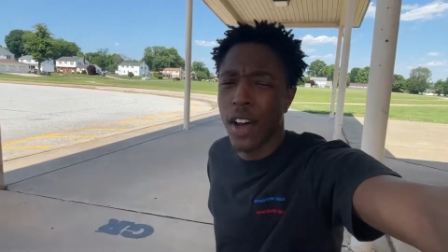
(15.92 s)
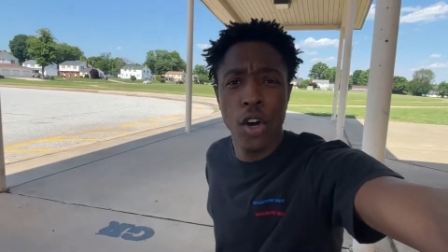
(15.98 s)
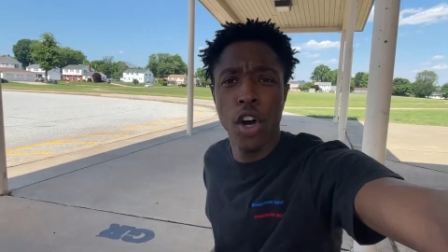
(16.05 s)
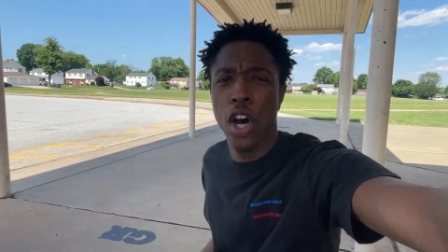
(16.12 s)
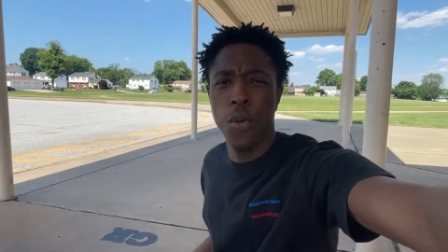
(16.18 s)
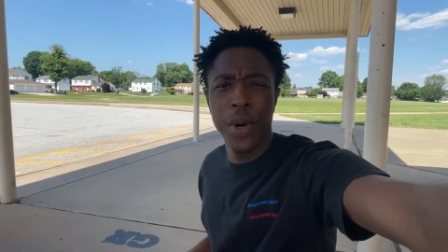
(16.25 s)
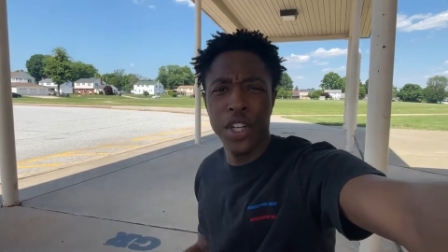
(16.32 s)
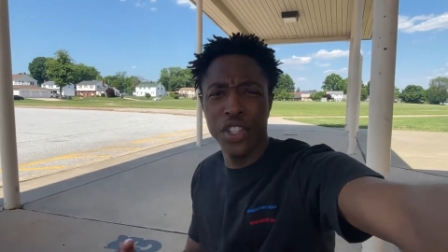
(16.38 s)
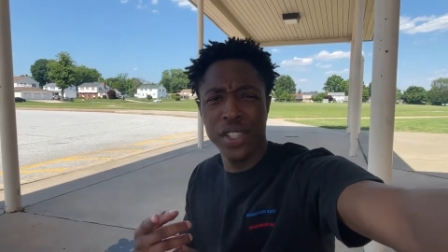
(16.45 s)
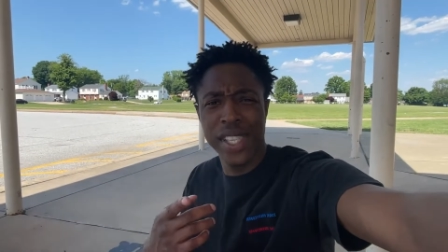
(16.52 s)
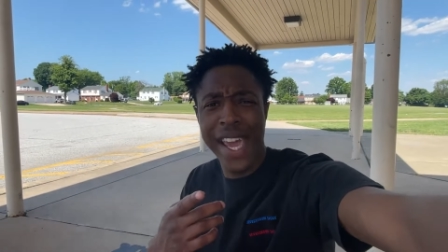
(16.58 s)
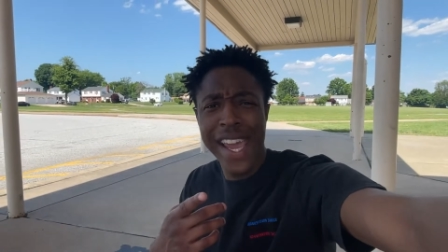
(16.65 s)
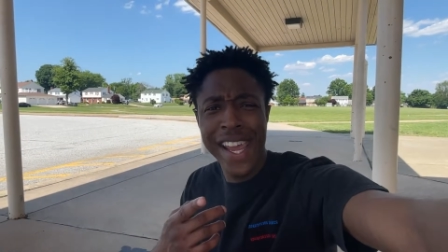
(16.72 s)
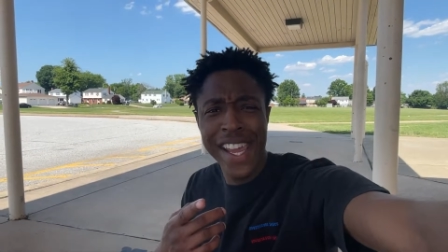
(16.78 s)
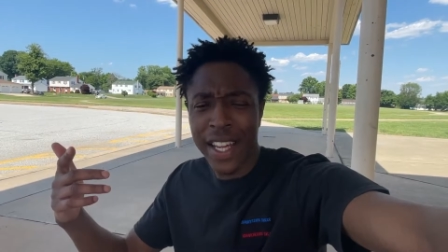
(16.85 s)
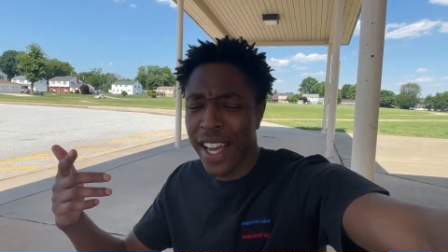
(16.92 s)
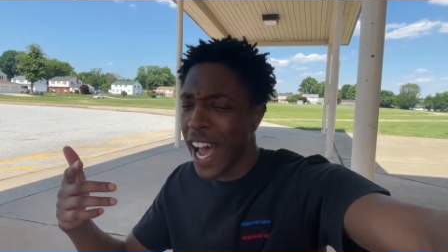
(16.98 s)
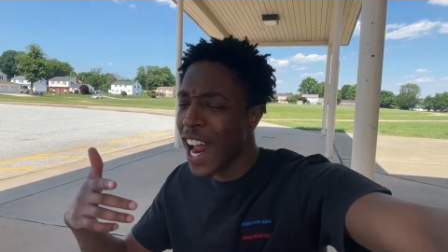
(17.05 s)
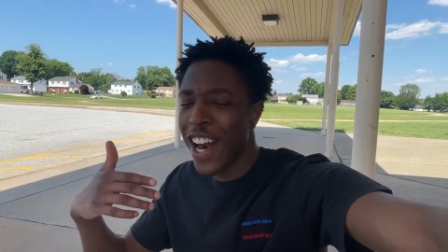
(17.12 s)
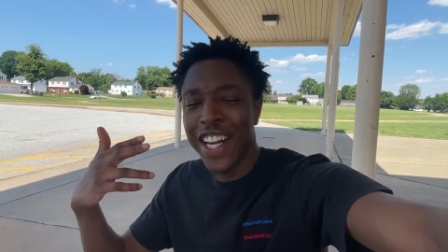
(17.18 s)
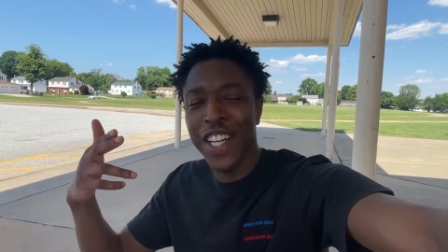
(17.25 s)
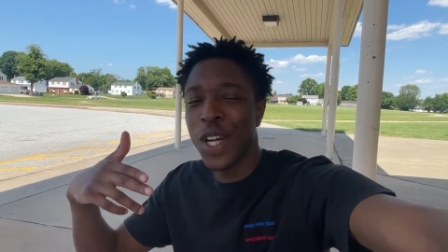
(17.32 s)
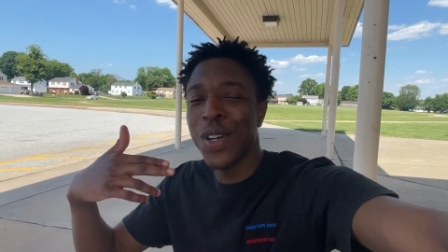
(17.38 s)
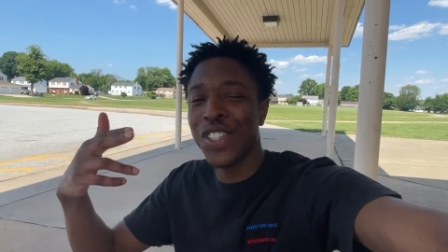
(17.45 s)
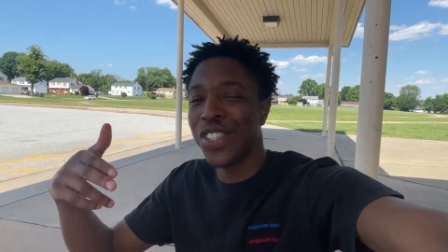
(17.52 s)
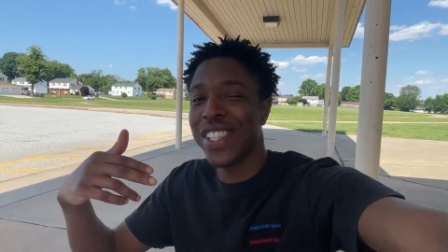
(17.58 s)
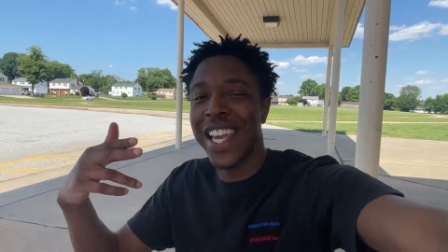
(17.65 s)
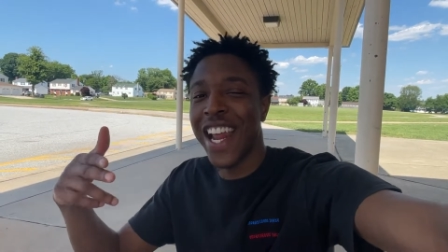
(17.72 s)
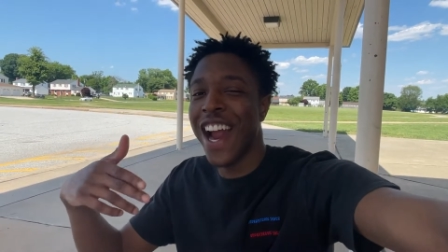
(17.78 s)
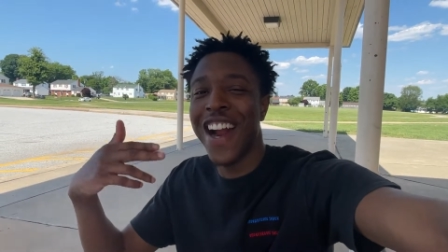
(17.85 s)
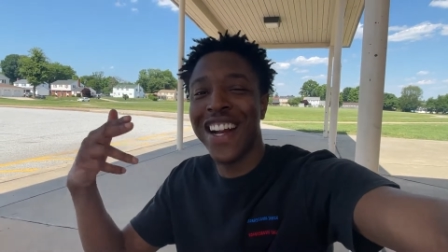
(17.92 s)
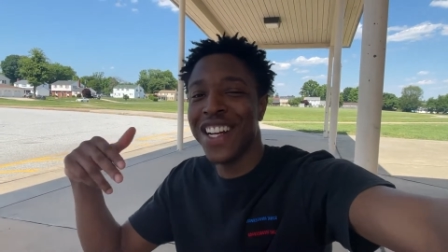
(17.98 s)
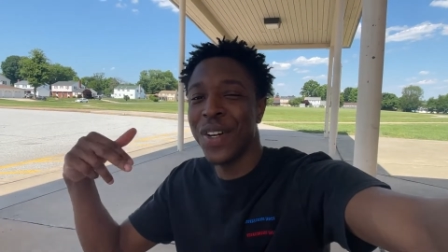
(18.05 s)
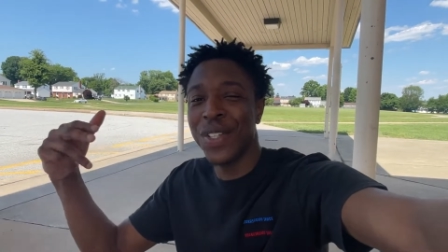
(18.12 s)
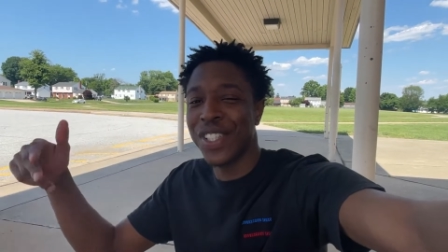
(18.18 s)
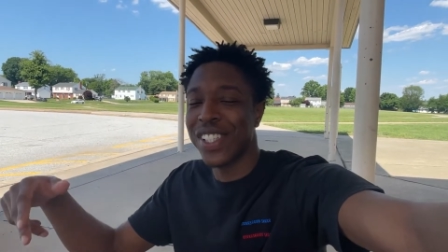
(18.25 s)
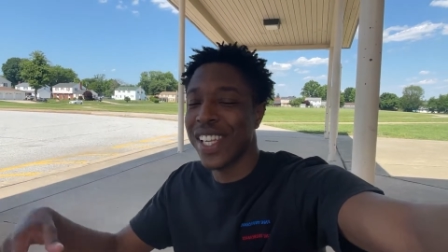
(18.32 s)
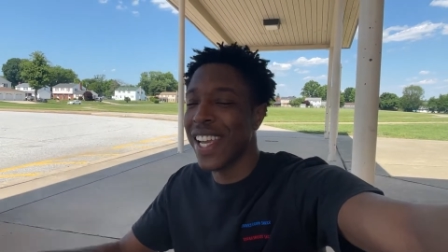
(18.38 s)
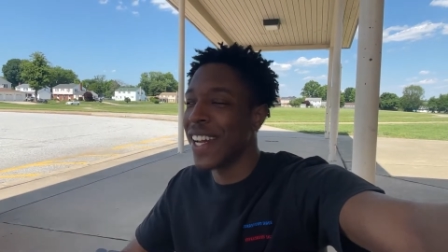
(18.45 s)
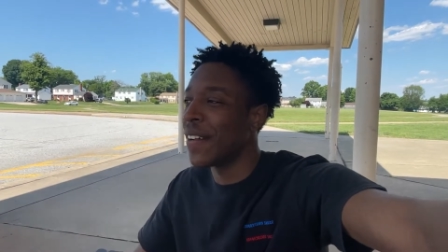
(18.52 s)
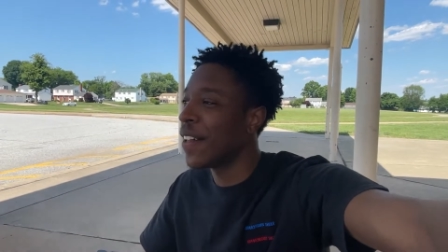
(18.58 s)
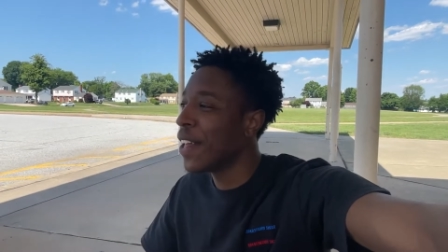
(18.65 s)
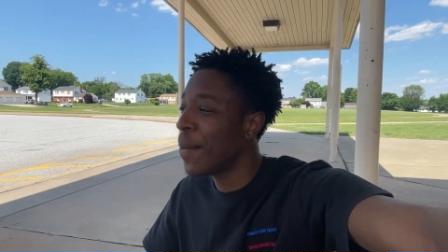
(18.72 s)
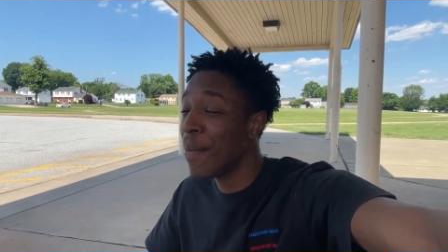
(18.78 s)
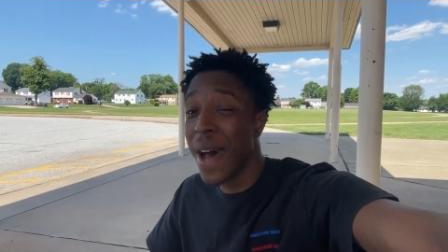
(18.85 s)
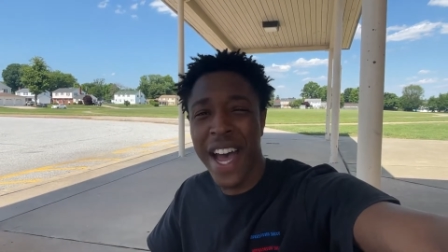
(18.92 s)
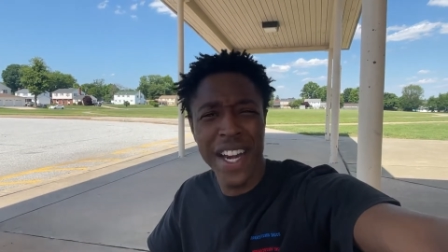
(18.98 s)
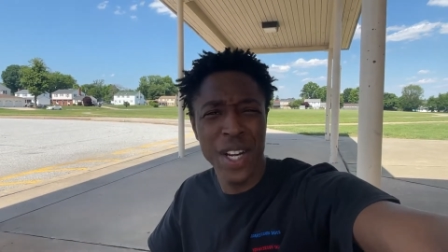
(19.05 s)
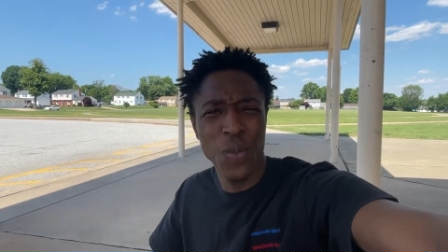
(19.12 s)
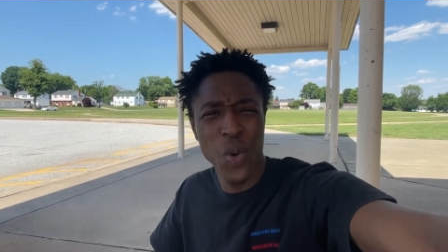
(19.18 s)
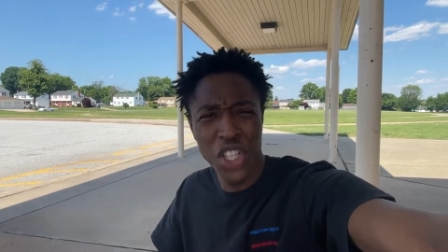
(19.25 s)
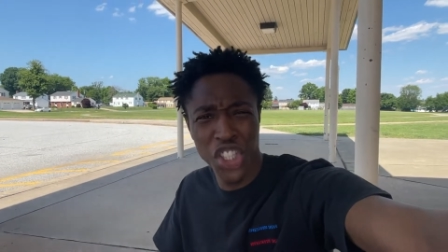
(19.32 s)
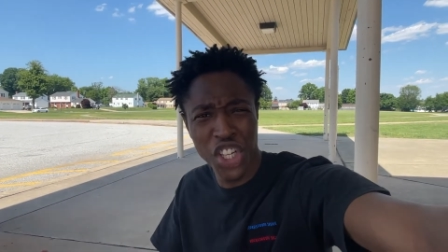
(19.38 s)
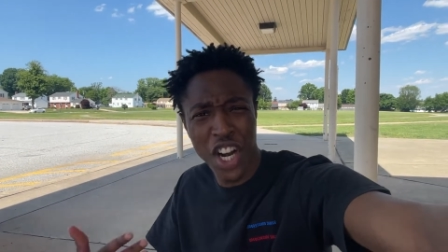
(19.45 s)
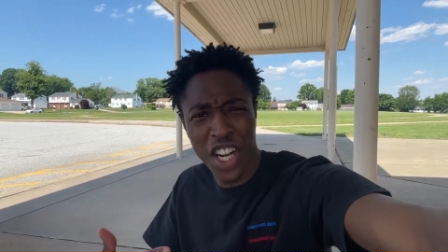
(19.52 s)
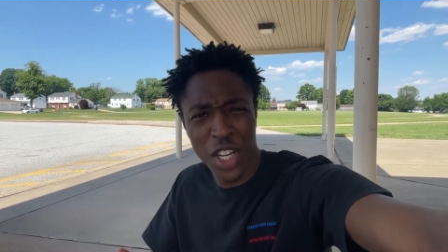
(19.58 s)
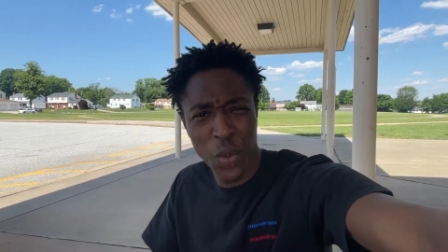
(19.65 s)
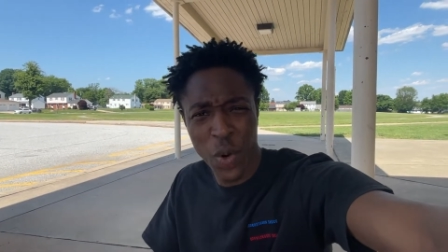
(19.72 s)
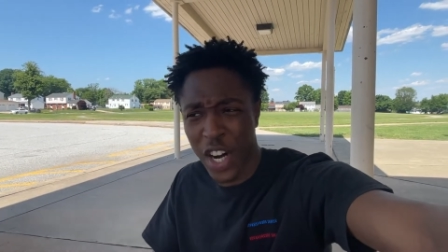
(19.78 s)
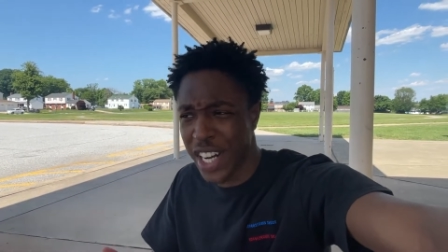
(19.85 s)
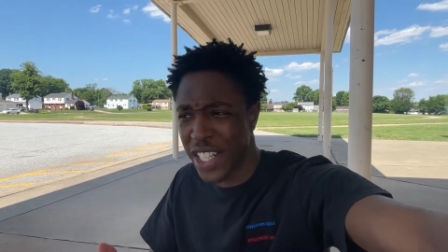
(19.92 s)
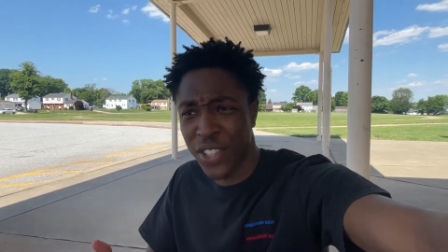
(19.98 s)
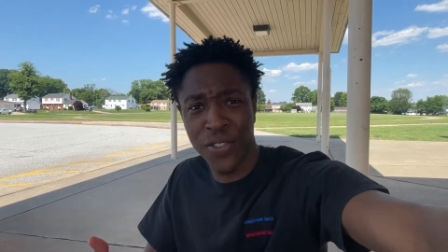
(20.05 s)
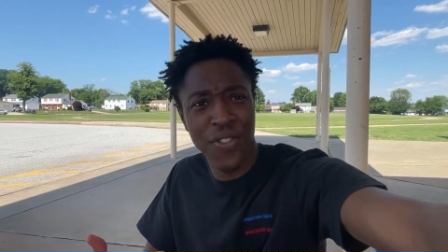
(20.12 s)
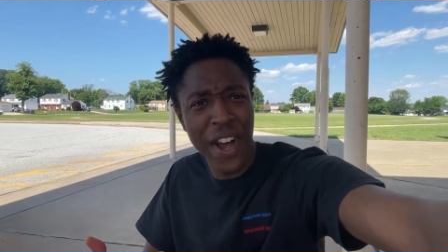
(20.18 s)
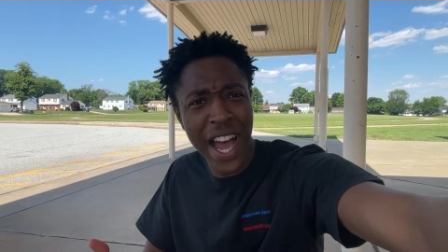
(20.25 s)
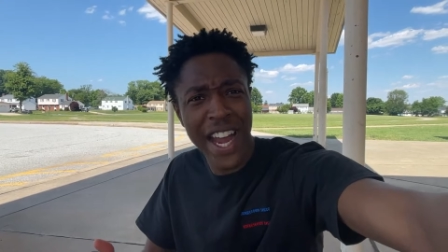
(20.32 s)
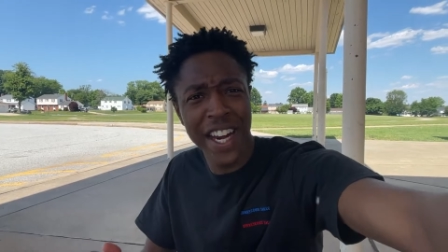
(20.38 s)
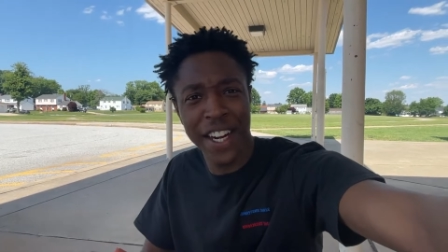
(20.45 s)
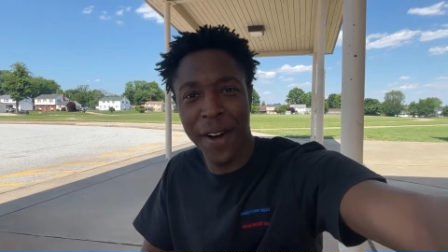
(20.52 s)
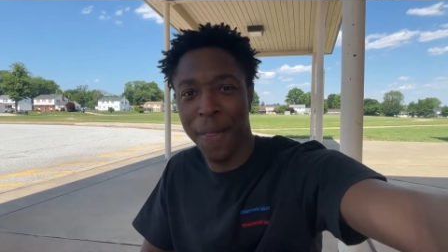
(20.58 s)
Oh, what did you say? I already know what you said. I already know what you're saying. Moddy. what shirt are you wearing? It's fire.